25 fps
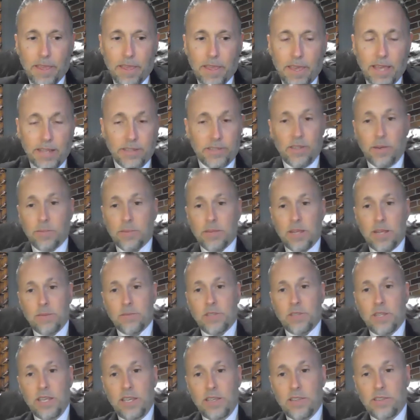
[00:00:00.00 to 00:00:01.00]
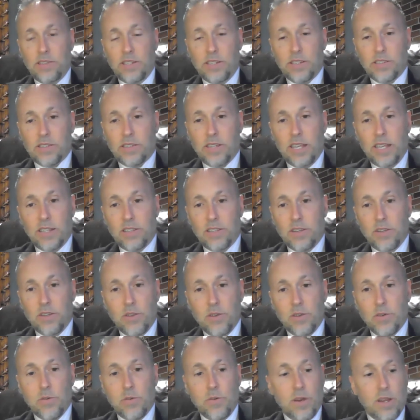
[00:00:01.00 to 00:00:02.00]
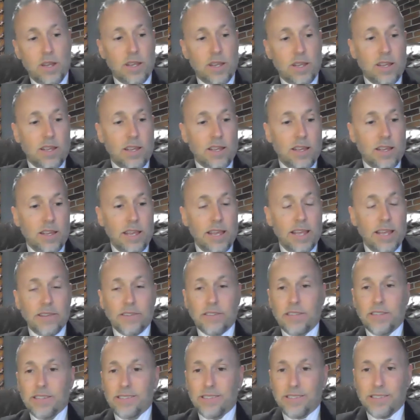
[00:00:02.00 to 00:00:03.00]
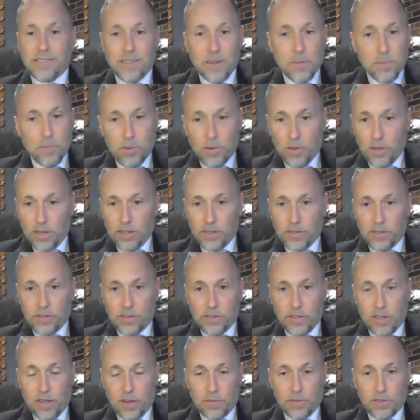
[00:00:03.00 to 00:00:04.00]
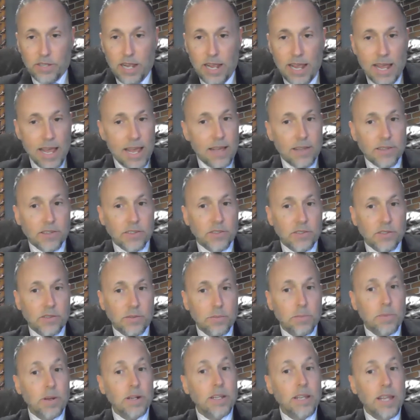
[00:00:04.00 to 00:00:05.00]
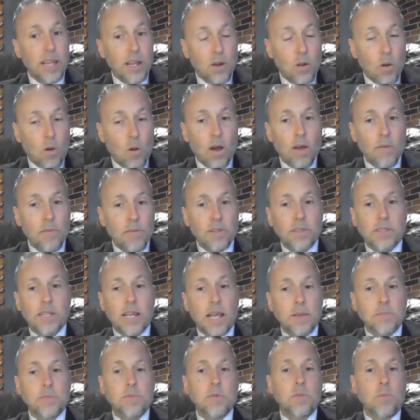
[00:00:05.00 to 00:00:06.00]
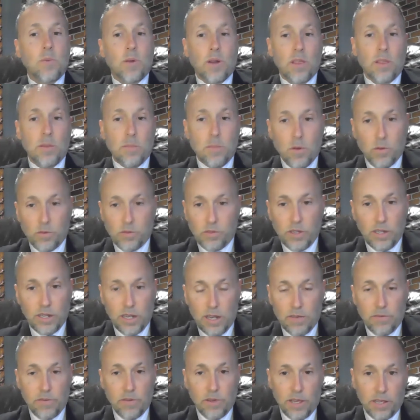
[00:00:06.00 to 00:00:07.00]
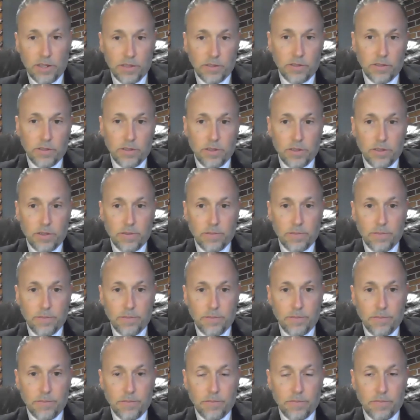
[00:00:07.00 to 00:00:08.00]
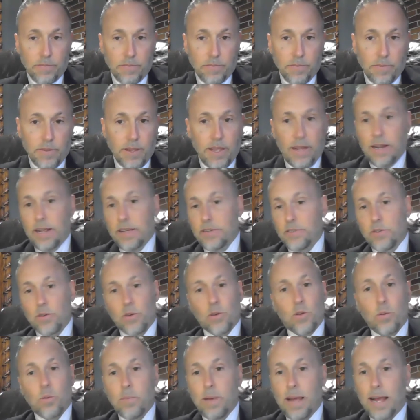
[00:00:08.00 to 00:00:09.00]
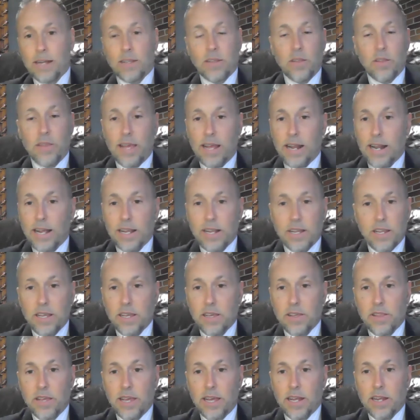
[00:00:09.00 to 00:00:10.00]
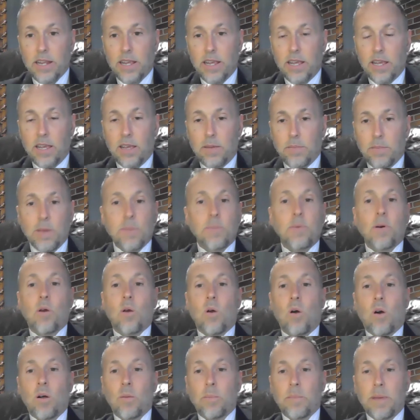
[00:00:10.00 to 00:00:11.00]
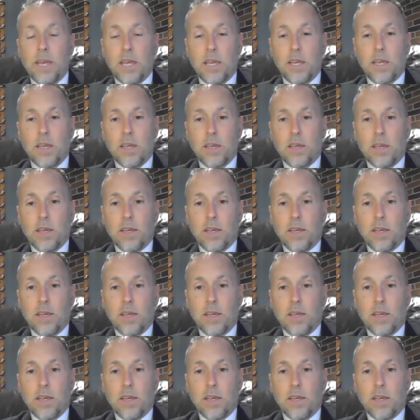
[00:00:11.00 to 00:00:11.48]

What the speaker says: And sometimes the easiest thing to do is the simplest of tasks, but can oftentimes be one of the most significant. And I circle back to that idea that people call me